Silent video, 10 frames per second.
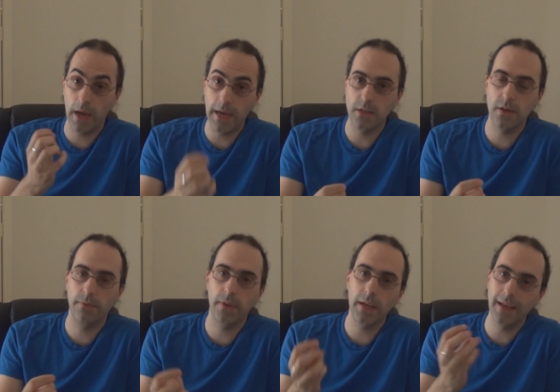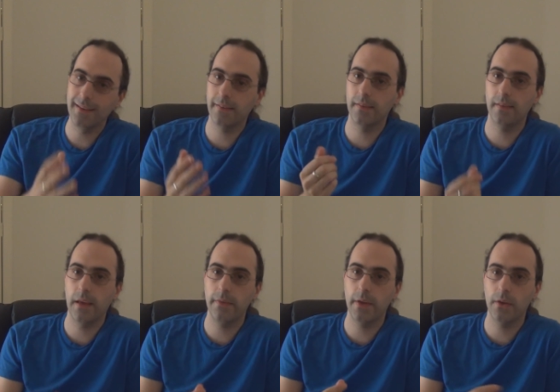HFE and doesn't
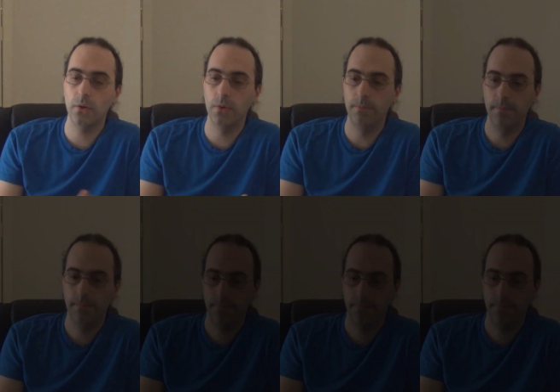sound that good.